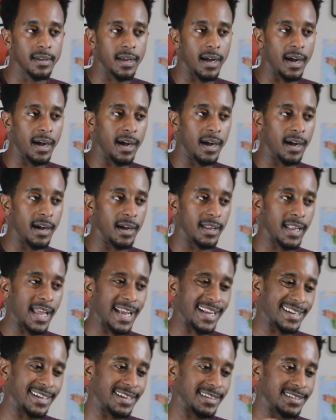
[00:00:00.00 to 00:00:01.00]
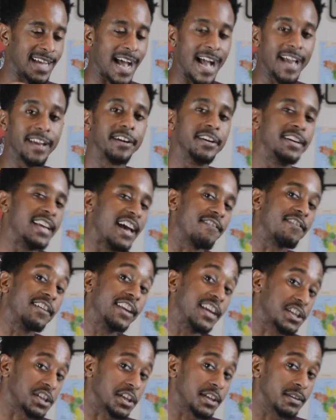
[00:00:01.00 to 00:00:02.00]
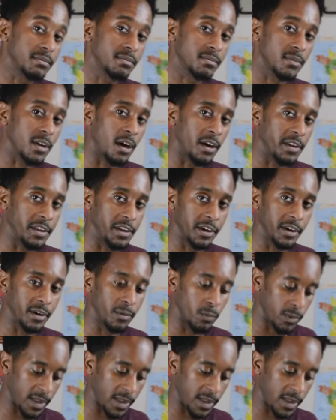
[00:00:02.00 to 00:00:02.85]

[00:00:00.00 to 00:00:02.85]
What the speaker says: like a tighter definition on your,